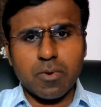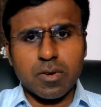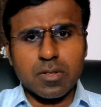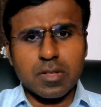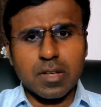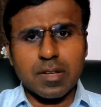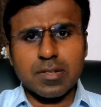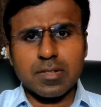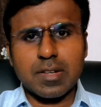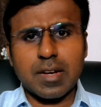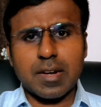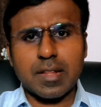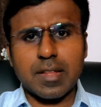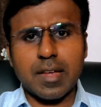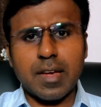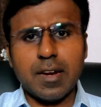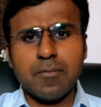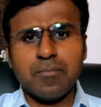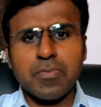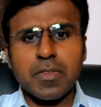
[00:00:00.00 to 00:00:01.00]
more things things are
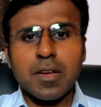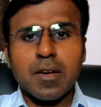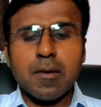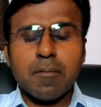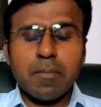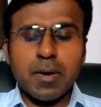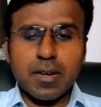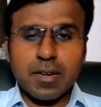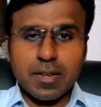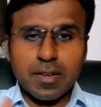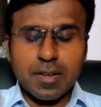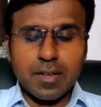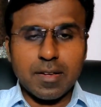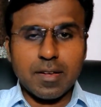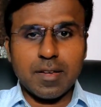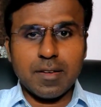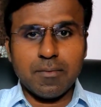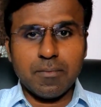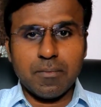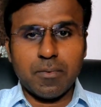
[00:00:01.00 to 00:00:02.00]
there but
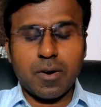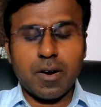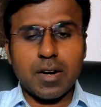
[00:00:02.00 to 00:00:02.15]
uh,